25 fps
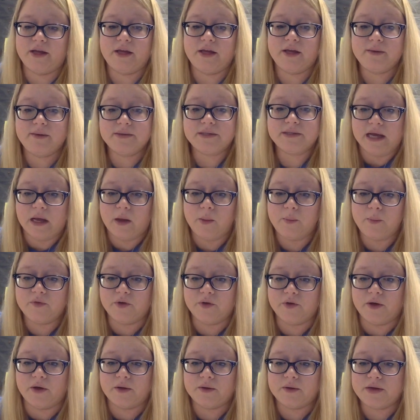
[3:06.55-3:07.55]
He was
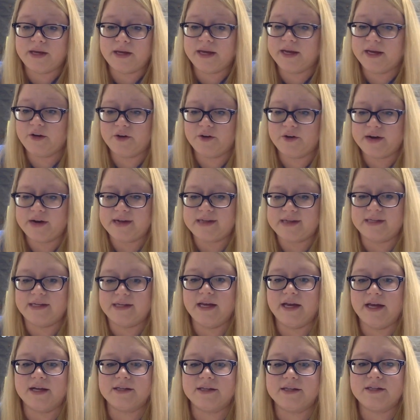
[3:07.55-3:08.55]
helpful. He had good
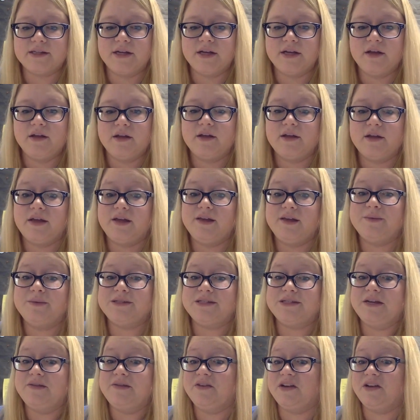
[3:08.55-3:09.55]
ideas. He
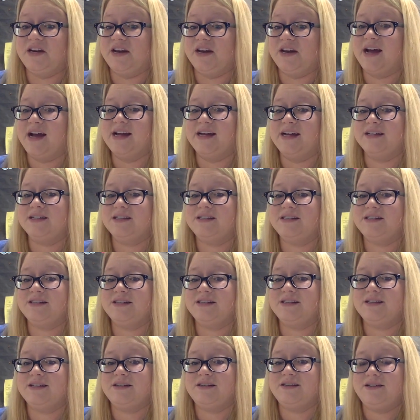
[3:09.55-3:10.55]
was even nice.
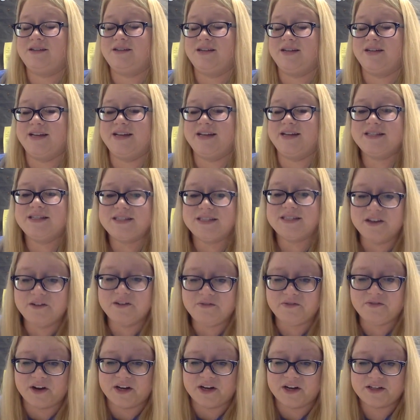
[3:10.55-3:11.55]
He's
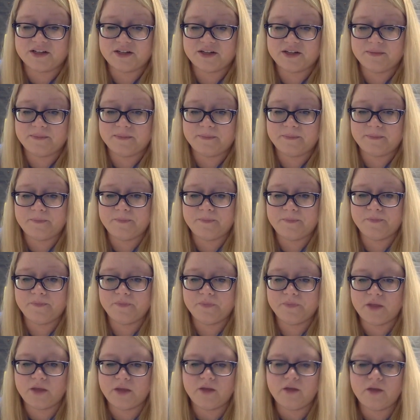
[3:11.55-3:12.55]
different.
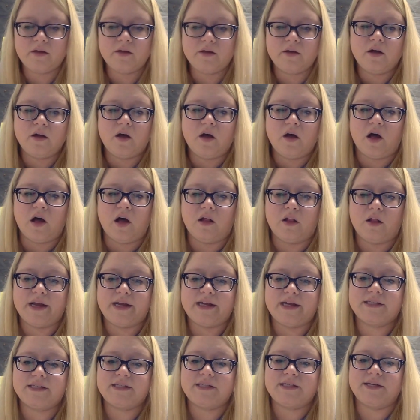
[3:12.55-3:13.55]
All I
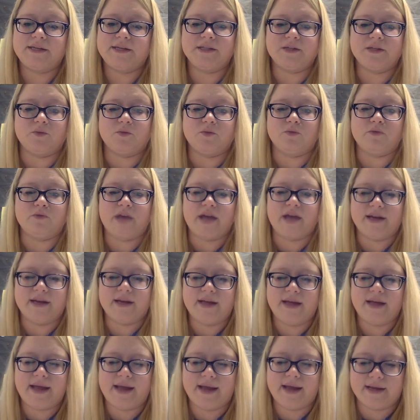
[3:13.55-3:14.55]
can see is a red
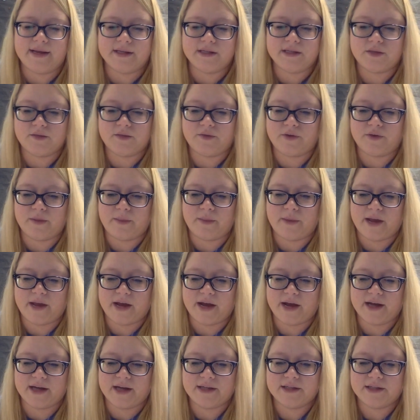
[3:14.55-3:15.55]
haze in front of my
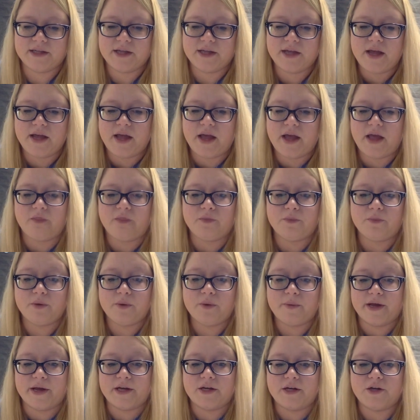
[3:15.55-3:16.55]
eyes, and
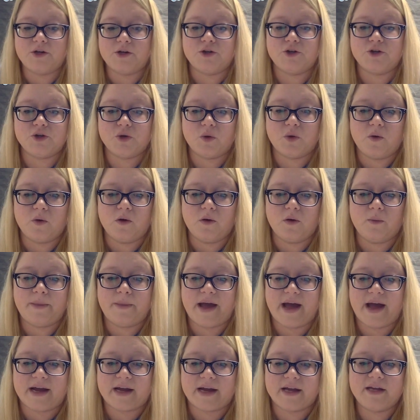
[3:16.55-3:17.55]
through it, Joel
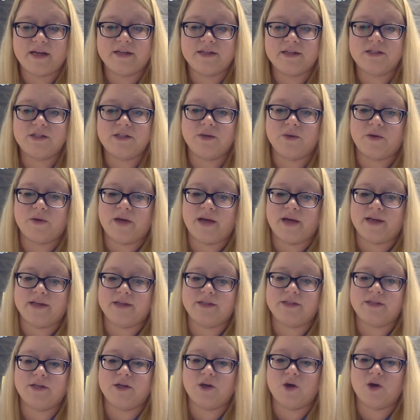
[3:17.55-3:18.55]
packing his
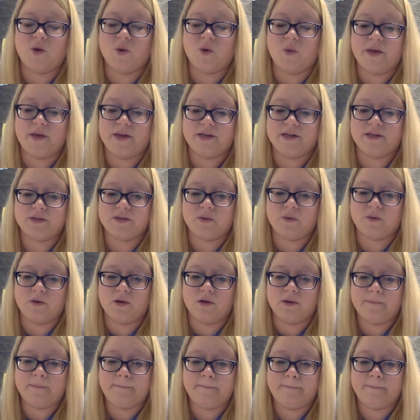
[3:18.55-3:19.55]
suitcase to go away to school.